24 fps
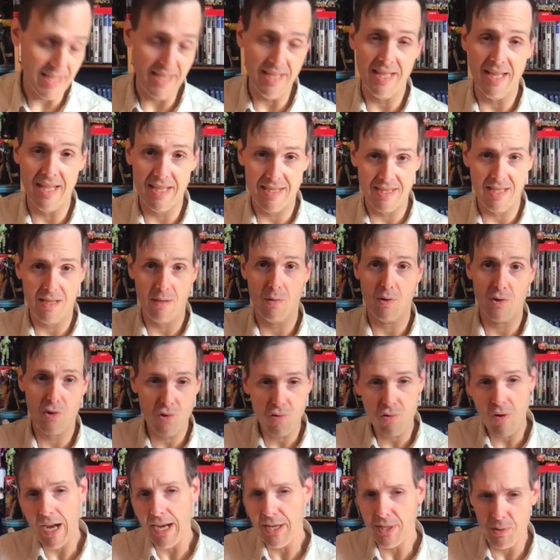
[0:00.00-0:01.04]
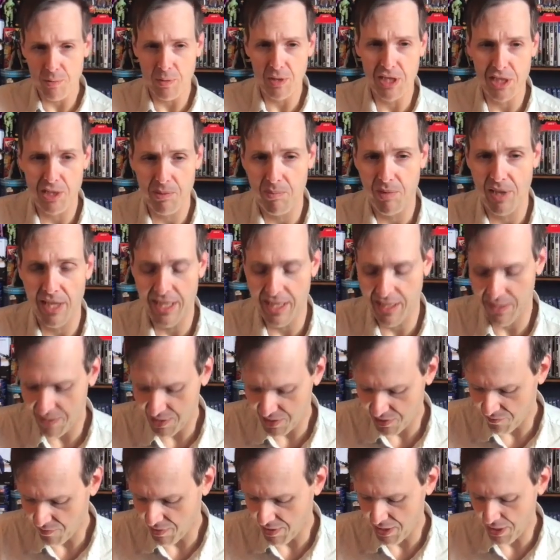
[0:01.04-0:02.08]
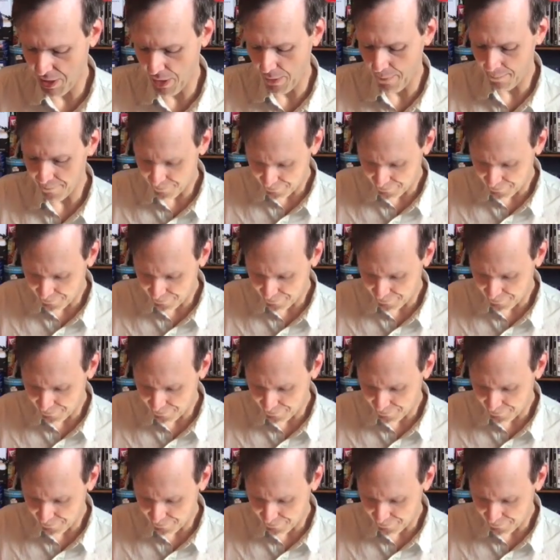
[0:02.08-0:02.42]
and as I'll try to explain in this video.